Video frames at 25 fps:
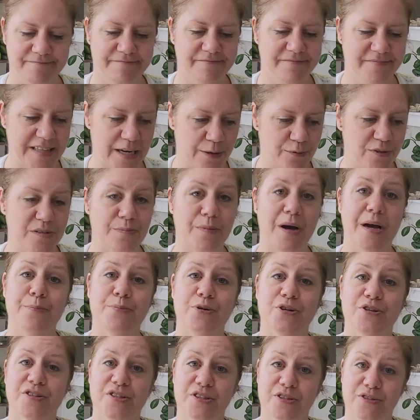that was my
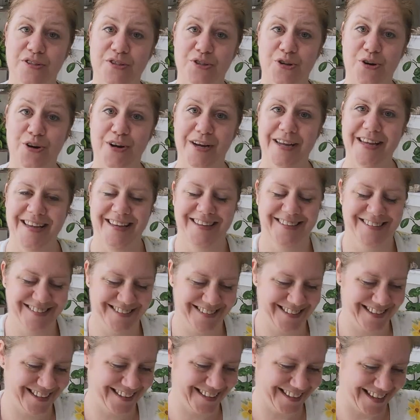personal story.
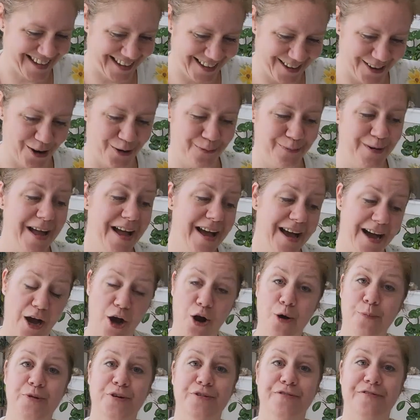I
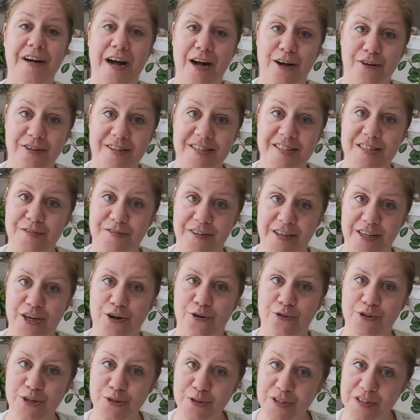hope you found this
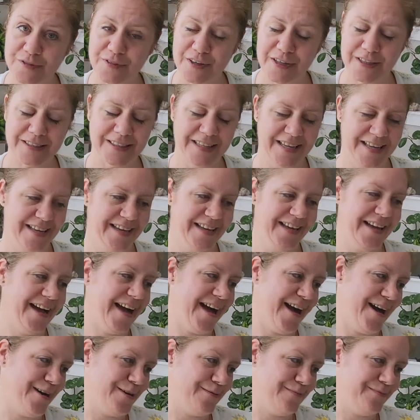video useful.
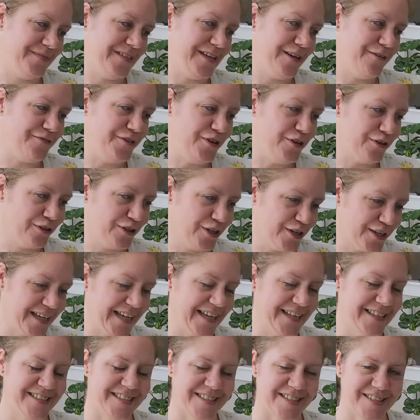If you're
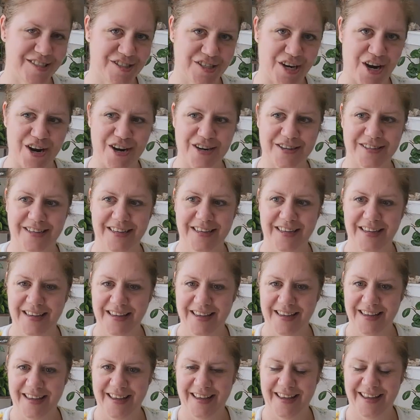looking to start
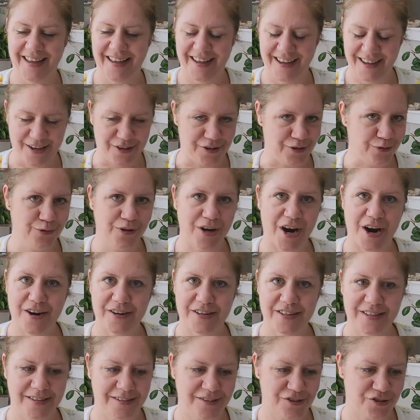a new
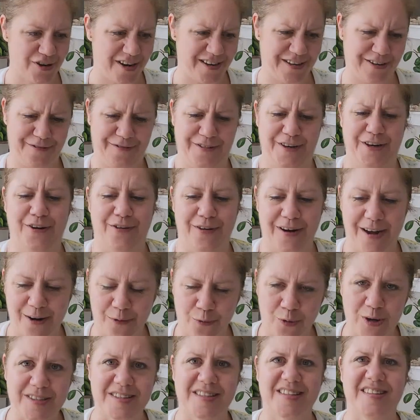garden, trying to figure
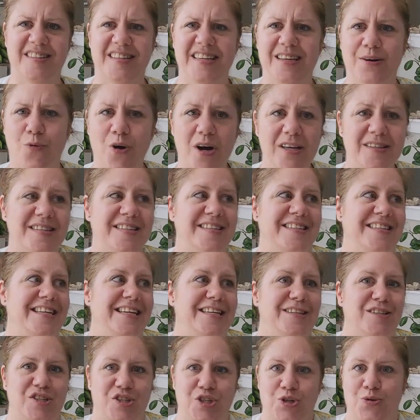out what
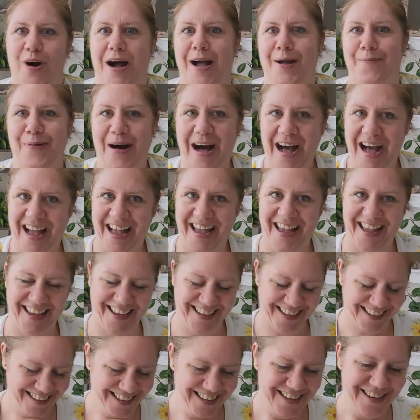seeds do I
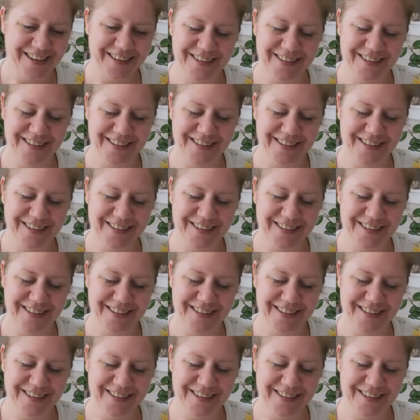buy,